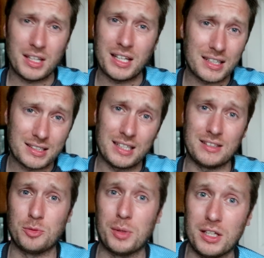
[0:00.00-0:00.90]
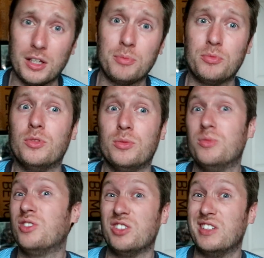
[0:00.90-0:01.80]
then that takes the spending up
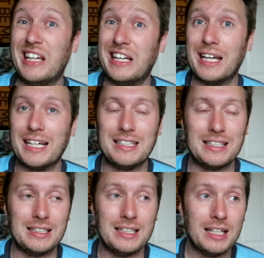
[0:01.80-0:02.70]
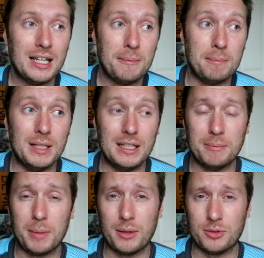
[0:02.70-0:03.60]
to nearly £80
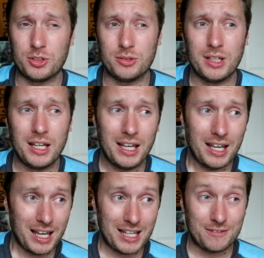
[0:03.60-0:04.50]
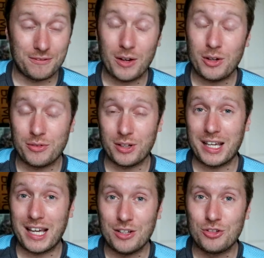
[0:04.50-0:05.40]
million. So it's a very,
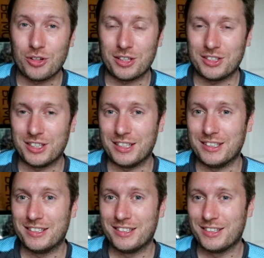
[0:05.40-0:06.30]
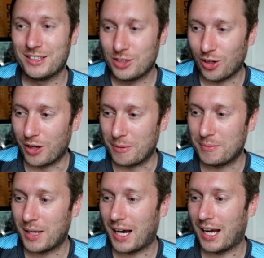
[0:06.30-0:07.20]
very interesting
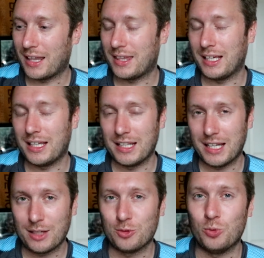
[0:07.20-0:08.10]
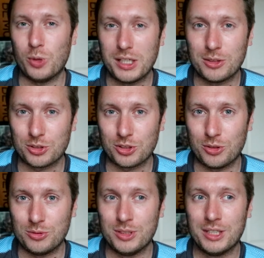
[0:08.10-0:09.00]
time. And I think in the next week or
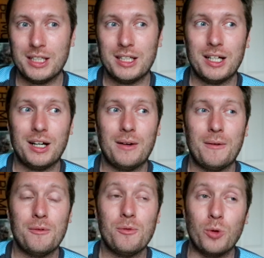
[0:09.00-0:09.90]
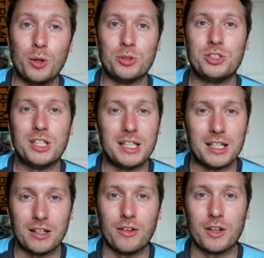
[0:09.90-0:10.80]
so, we'll
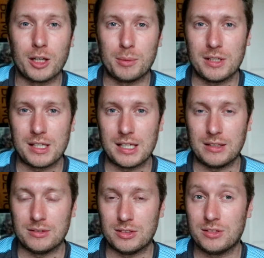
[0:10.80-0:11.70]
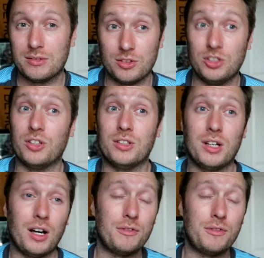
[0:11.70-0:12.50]
see another couple of deals done.